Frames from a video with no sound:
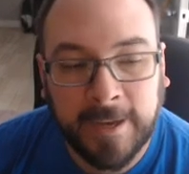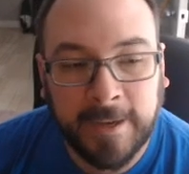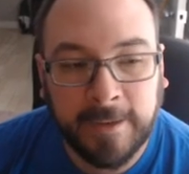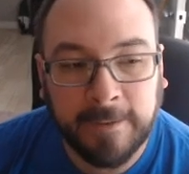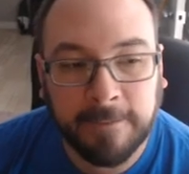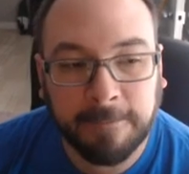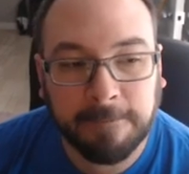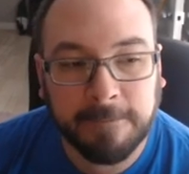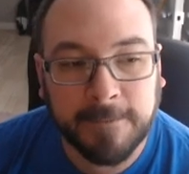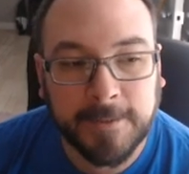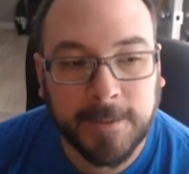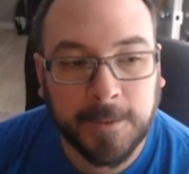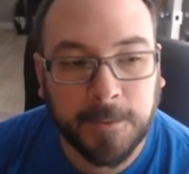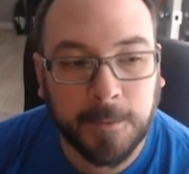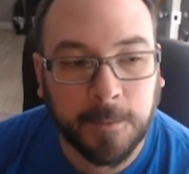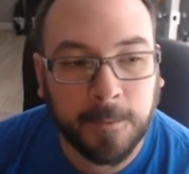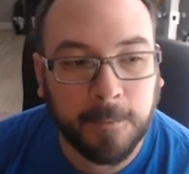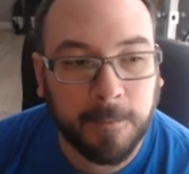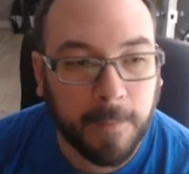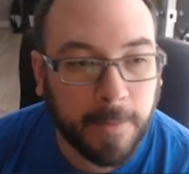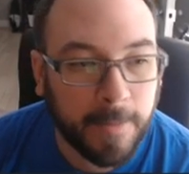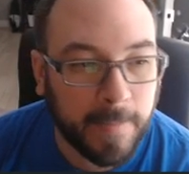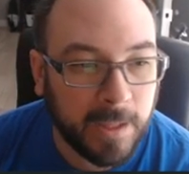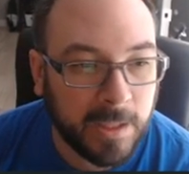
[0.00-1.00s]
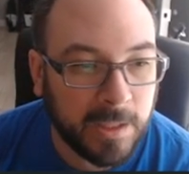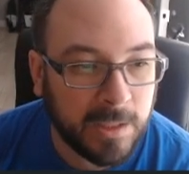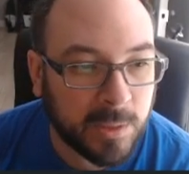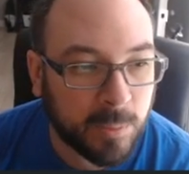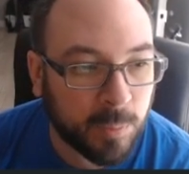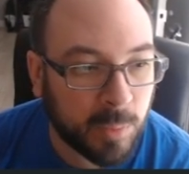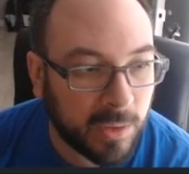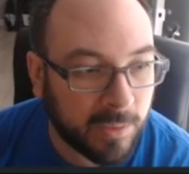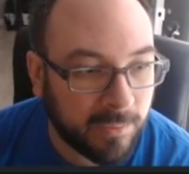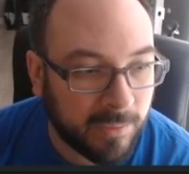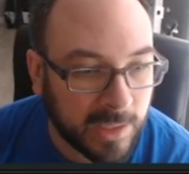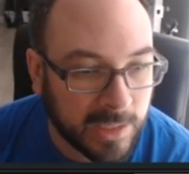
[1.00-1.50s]
So he's
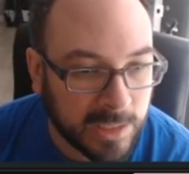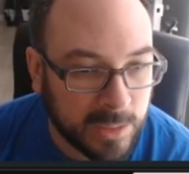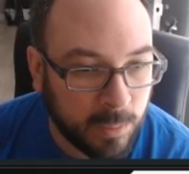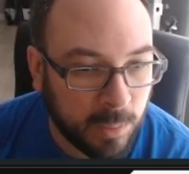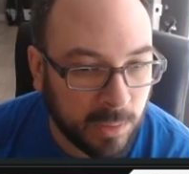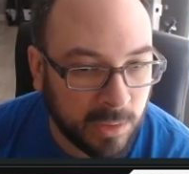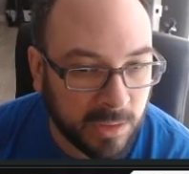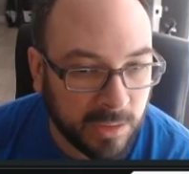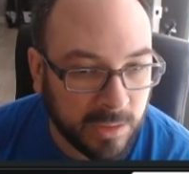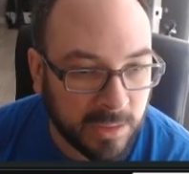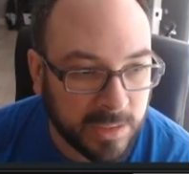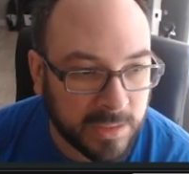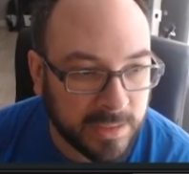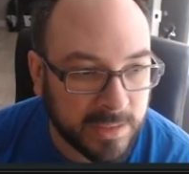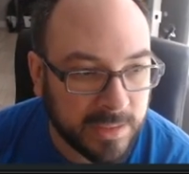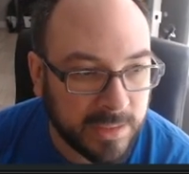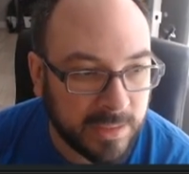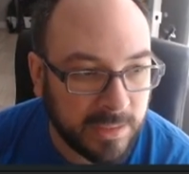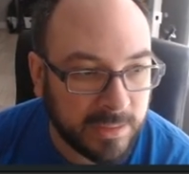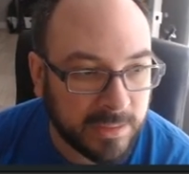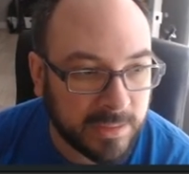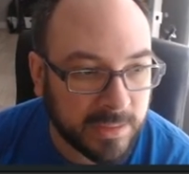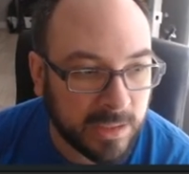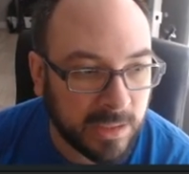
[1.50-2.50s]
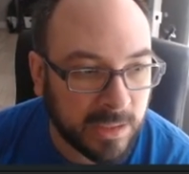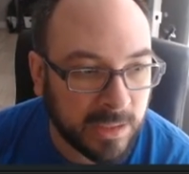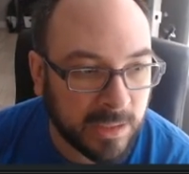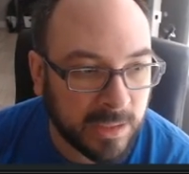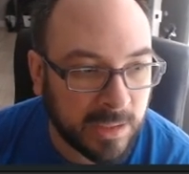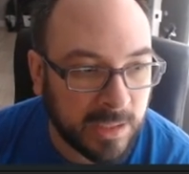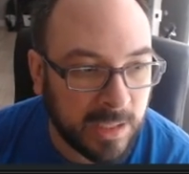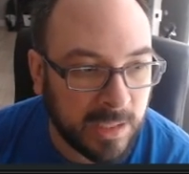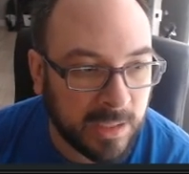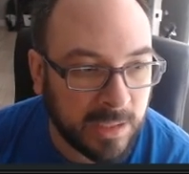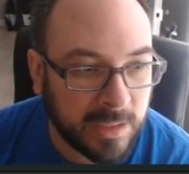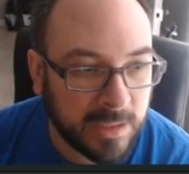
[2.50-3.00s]
pretty flexible in this. He's going to
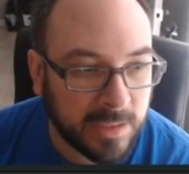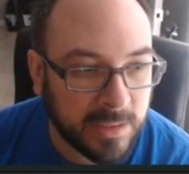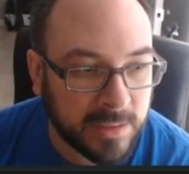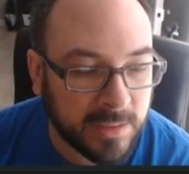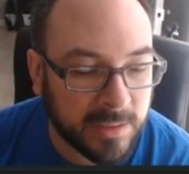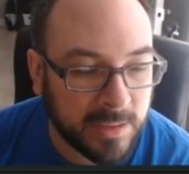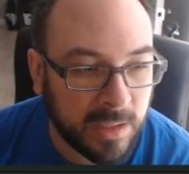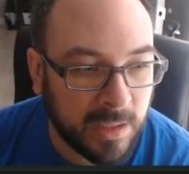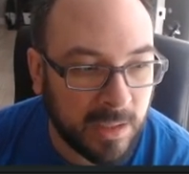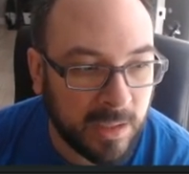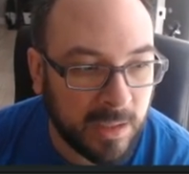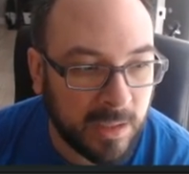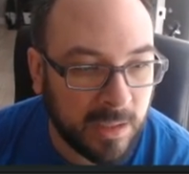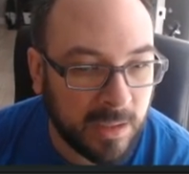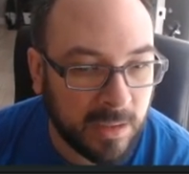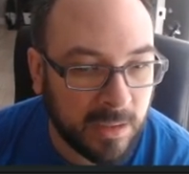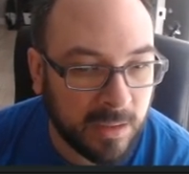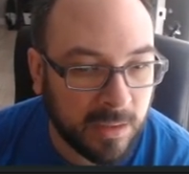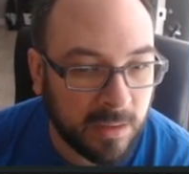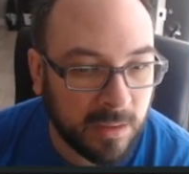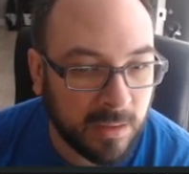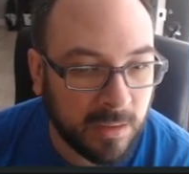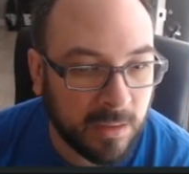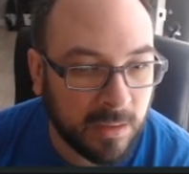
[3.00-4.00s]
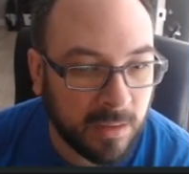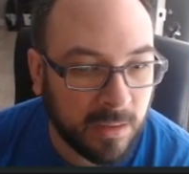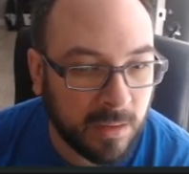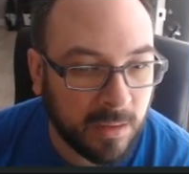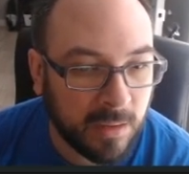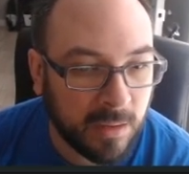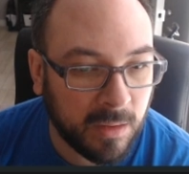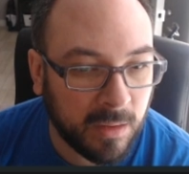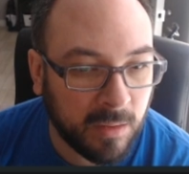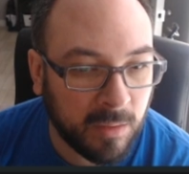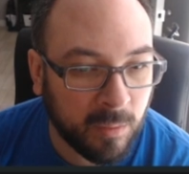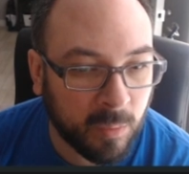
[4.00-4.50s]
get his
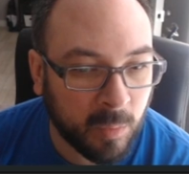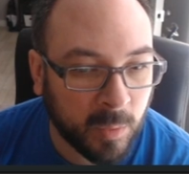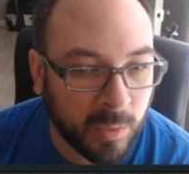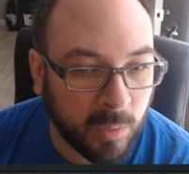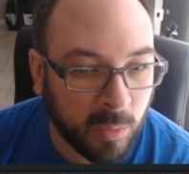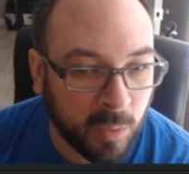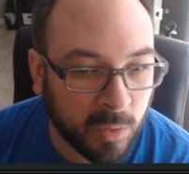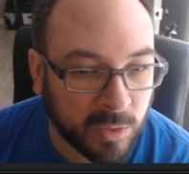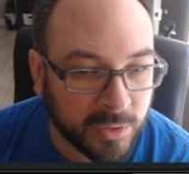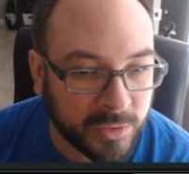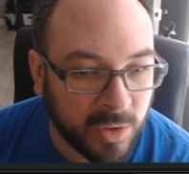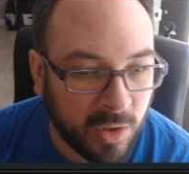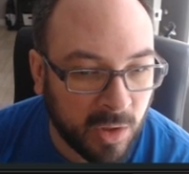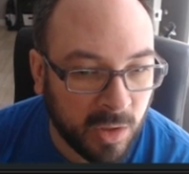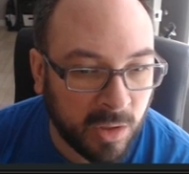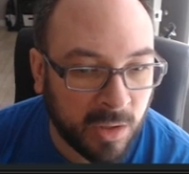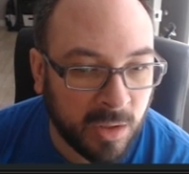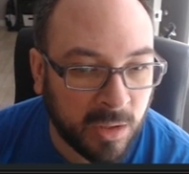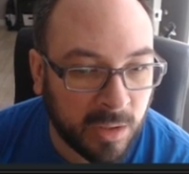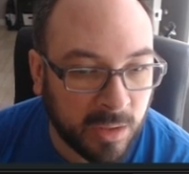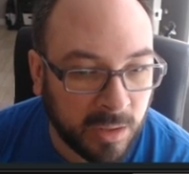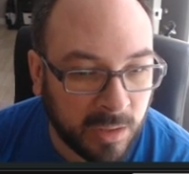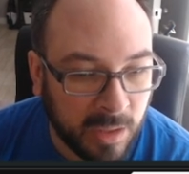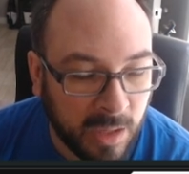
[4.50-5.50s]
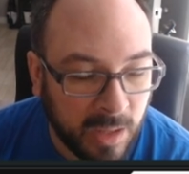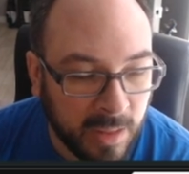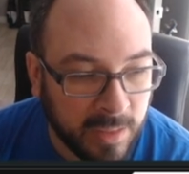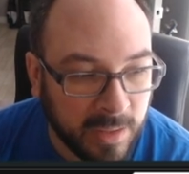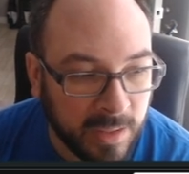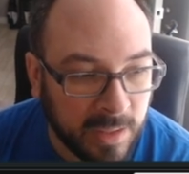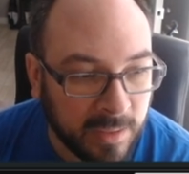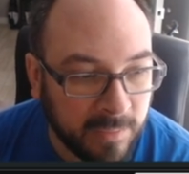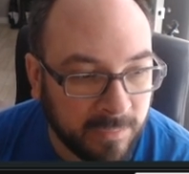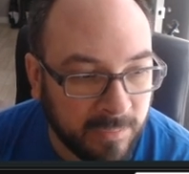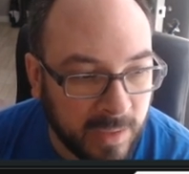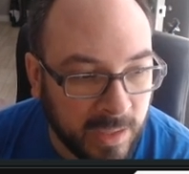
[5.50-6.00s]
rerolls on
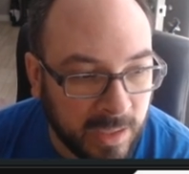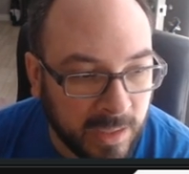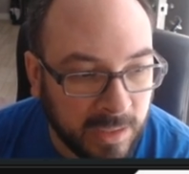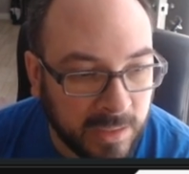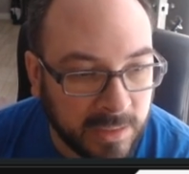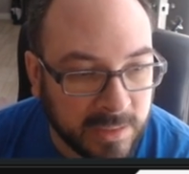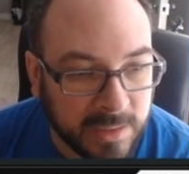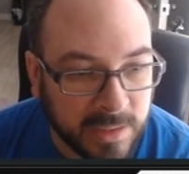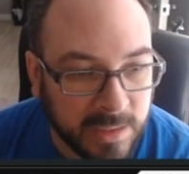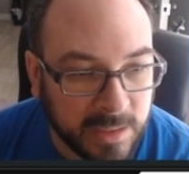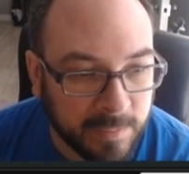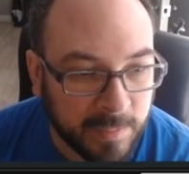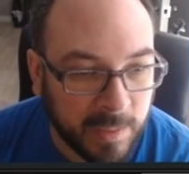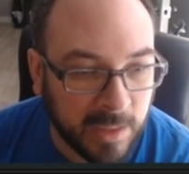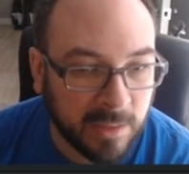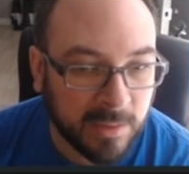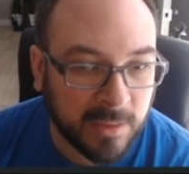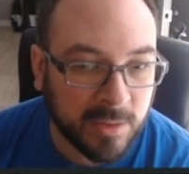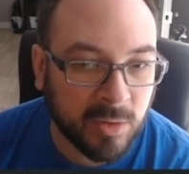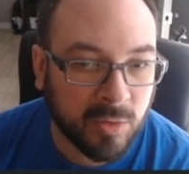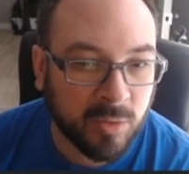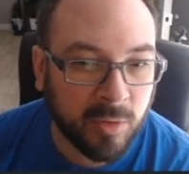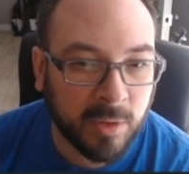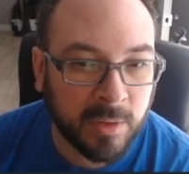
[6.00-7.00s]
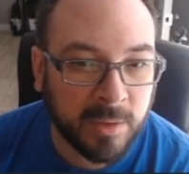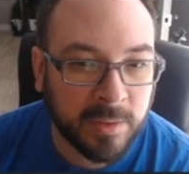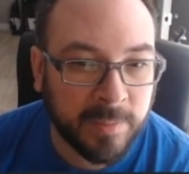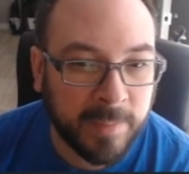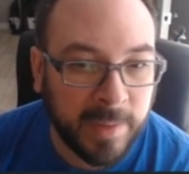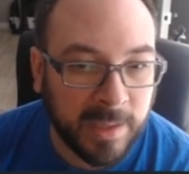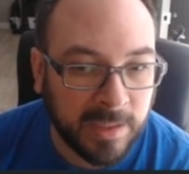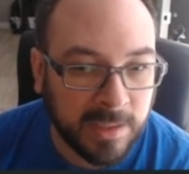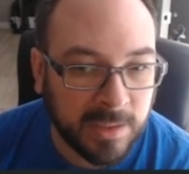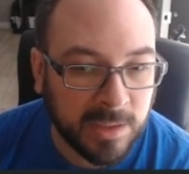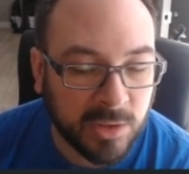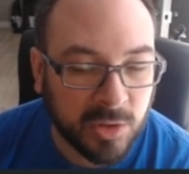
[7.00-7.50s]
the evade. He's going to be able to
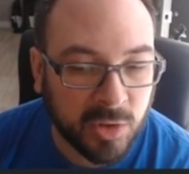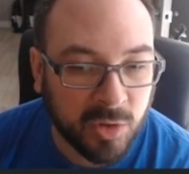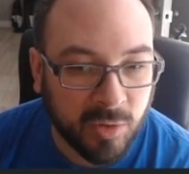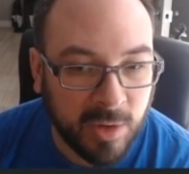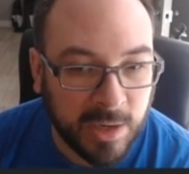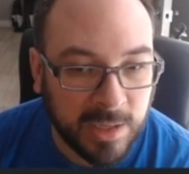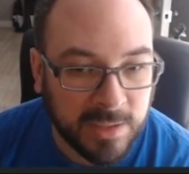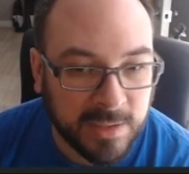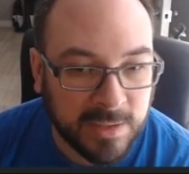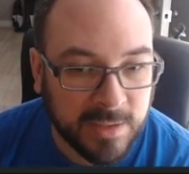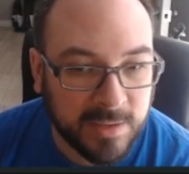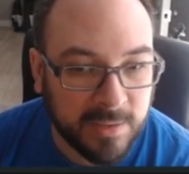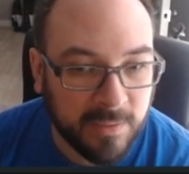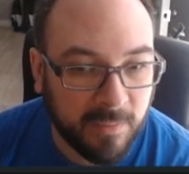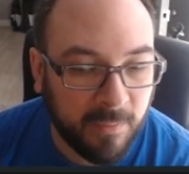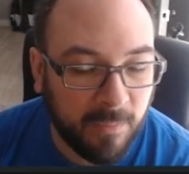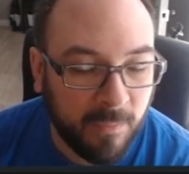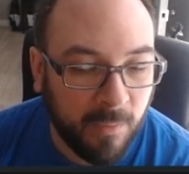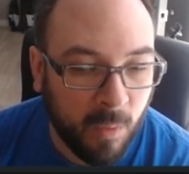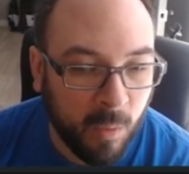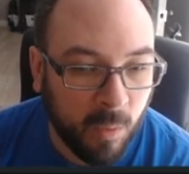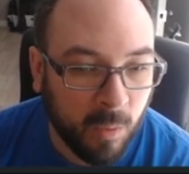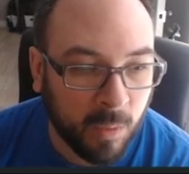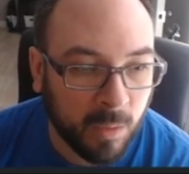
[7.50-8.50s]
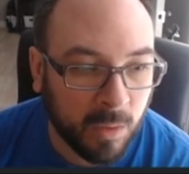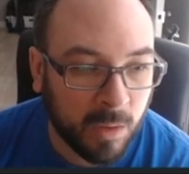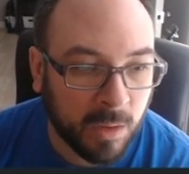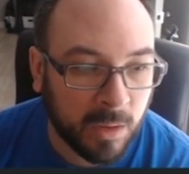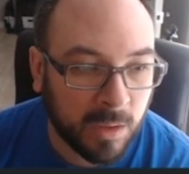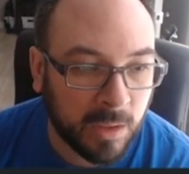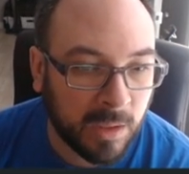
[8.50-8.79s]
spend his stress for